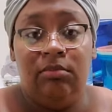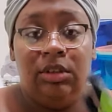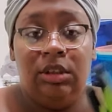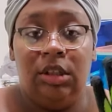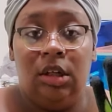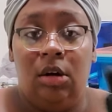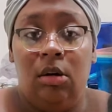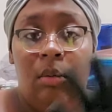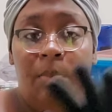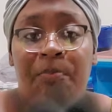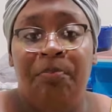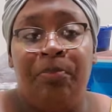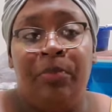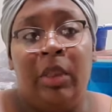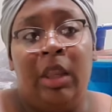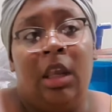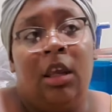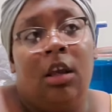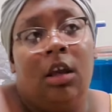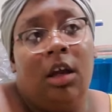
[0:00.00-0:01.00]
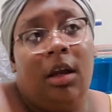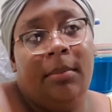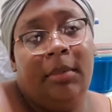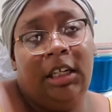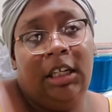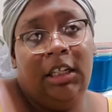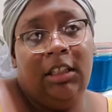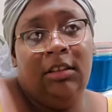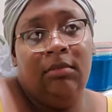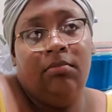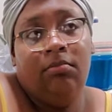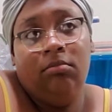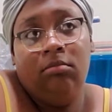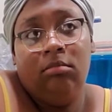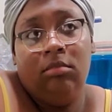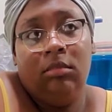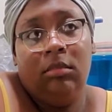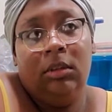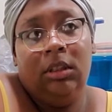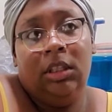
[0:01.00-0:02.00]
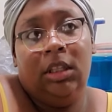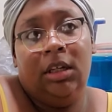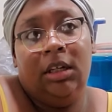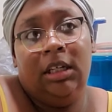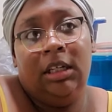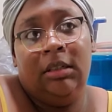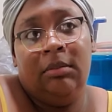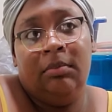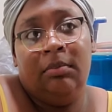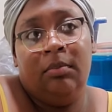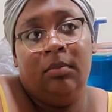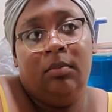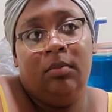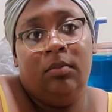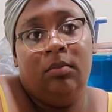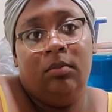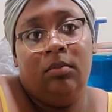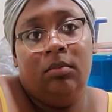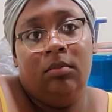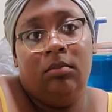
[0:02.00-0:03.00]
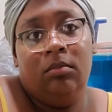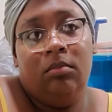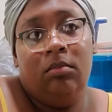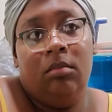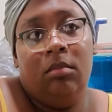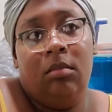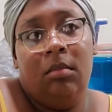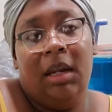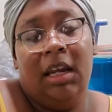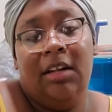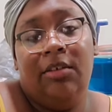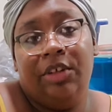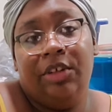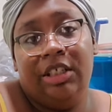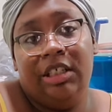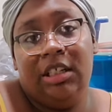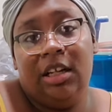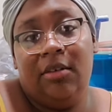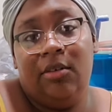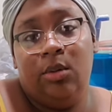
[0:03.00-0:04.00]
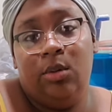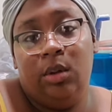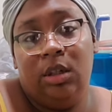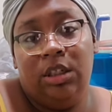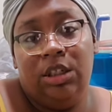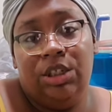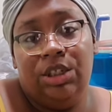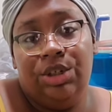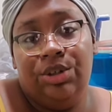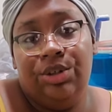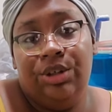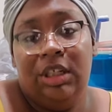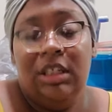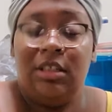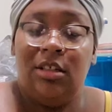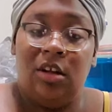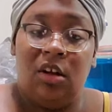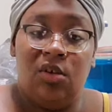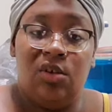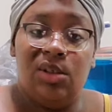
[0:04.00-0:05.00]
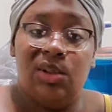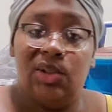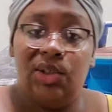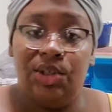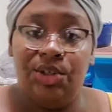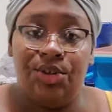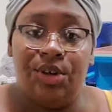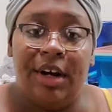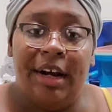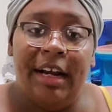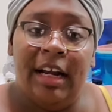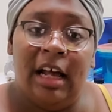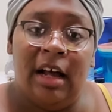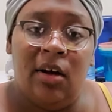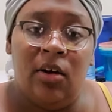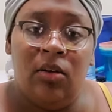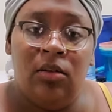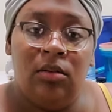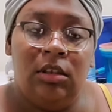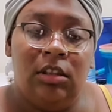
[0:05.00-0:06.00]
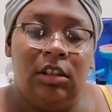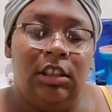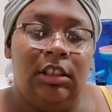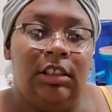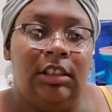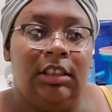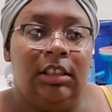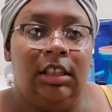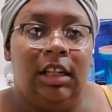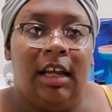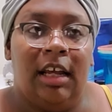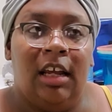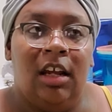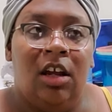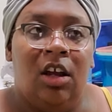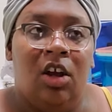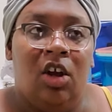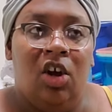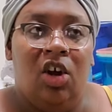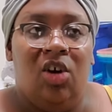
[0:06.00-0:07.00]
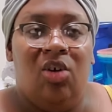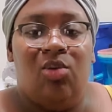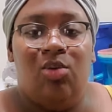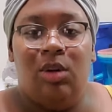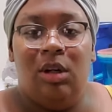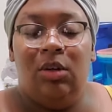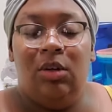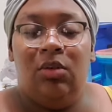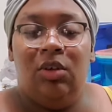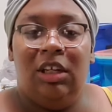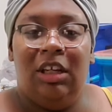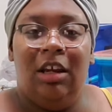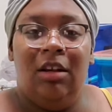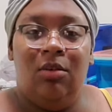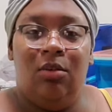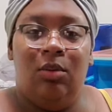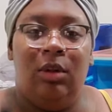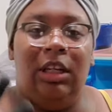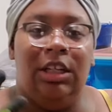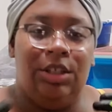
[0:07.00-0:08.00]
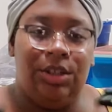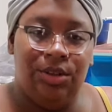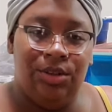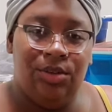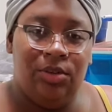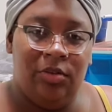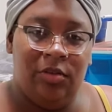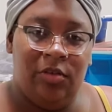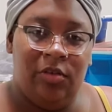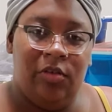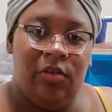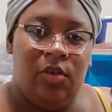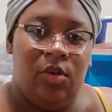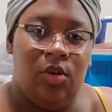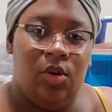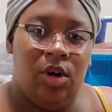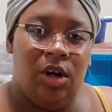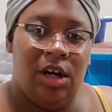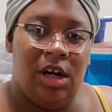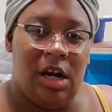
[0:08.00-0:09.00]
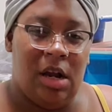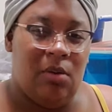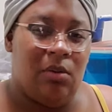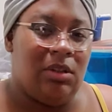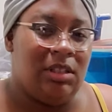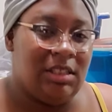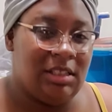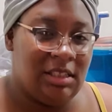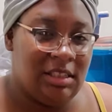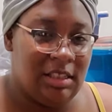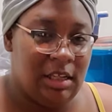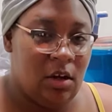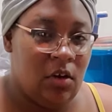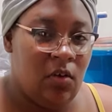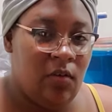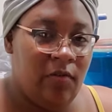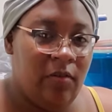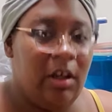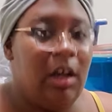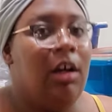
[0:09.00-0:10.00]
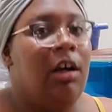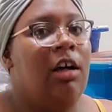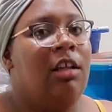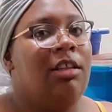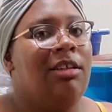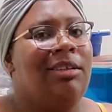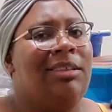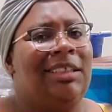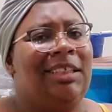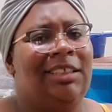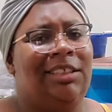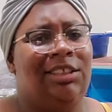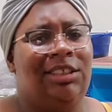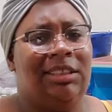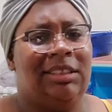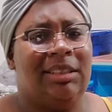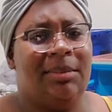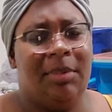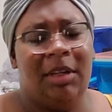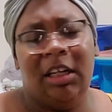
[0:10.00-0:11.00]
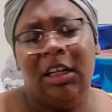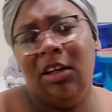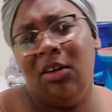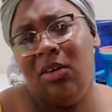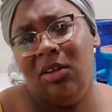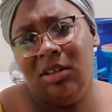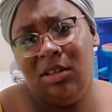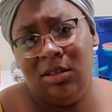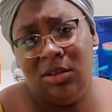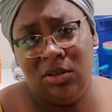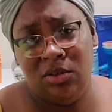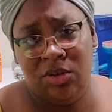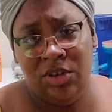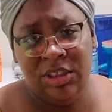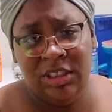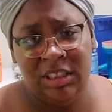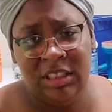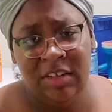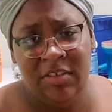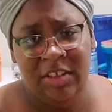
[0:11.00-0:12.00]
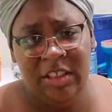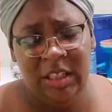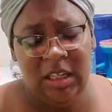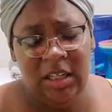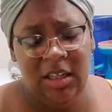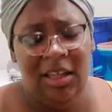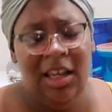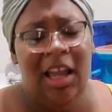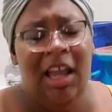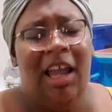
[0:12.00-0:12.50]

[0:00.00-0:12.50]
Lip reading: So I mean, the main reason that we wanted to do it is also to try it out, to see like what can we do for ourselves other than just depending on the stores and everything.